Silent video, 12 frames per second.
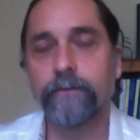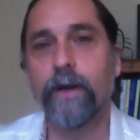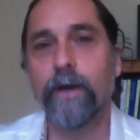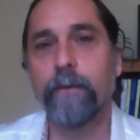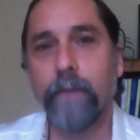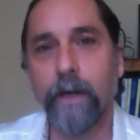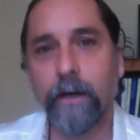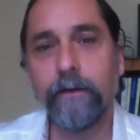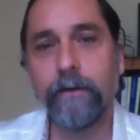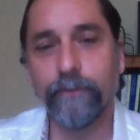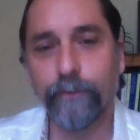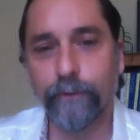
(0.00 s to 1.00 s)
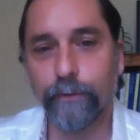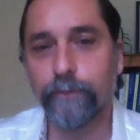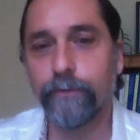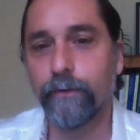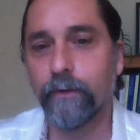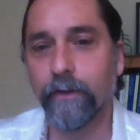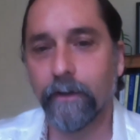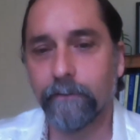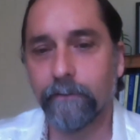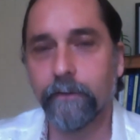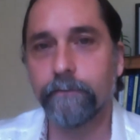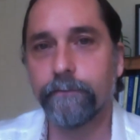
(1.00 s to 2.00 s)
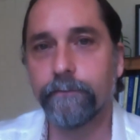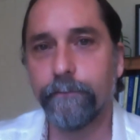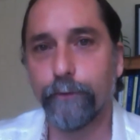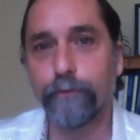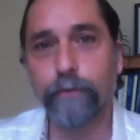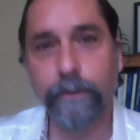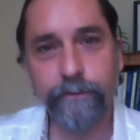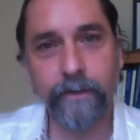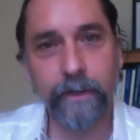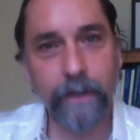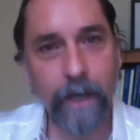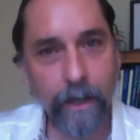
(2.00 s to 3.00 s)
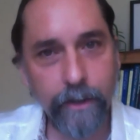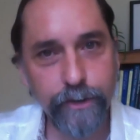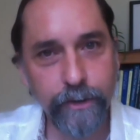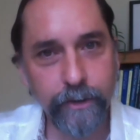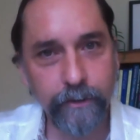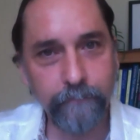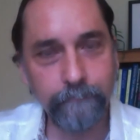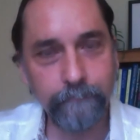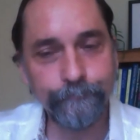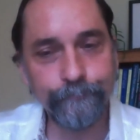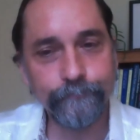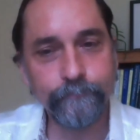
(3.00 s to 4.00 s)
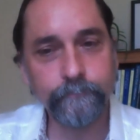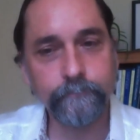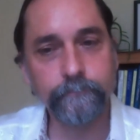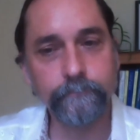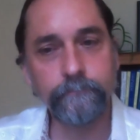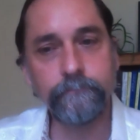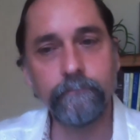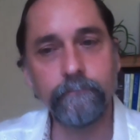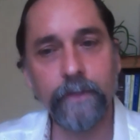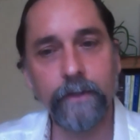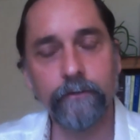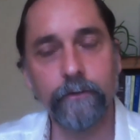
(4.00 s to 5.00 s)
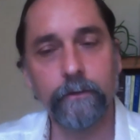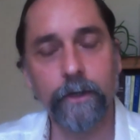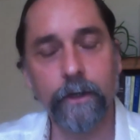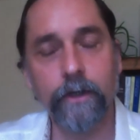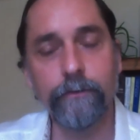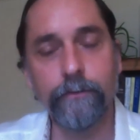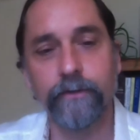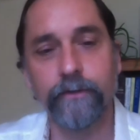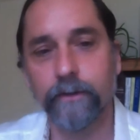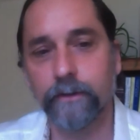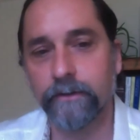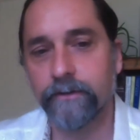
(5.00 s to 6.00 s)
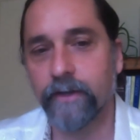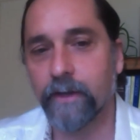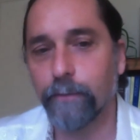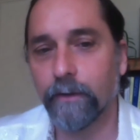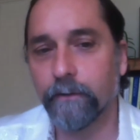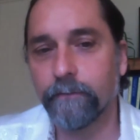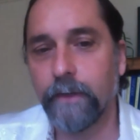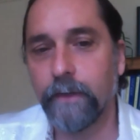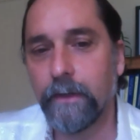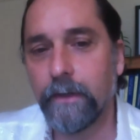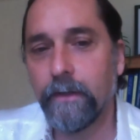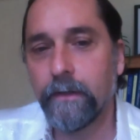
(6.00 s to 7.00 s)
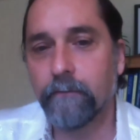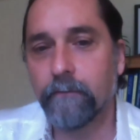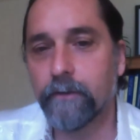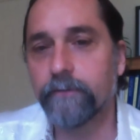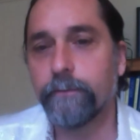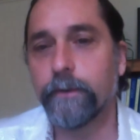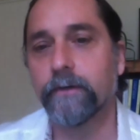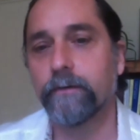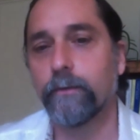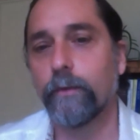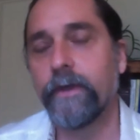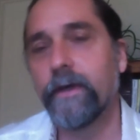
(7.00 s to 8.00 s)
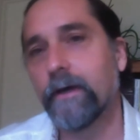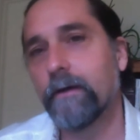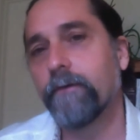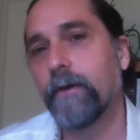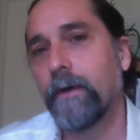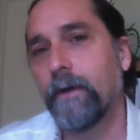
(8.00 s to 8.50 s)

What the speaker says: primarily due to the level of nutrition and hygiene. So our country is a good example of this, because we have